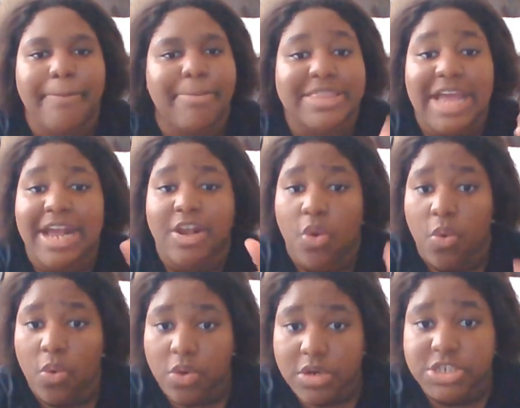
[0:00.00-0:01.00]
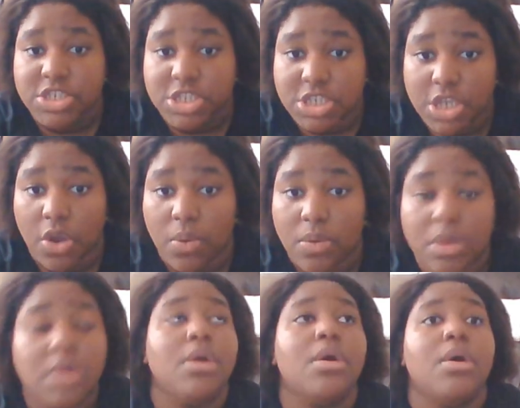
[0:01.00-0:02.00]
But that chorus though,
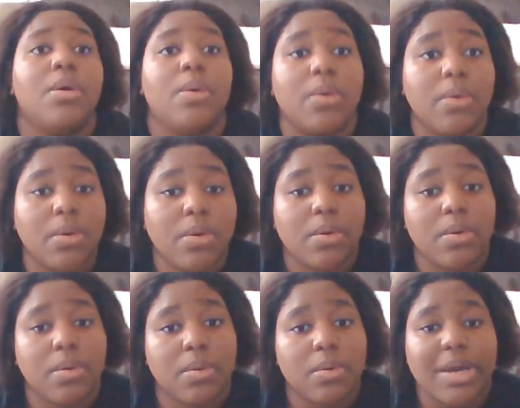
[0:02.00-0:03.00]
ooh,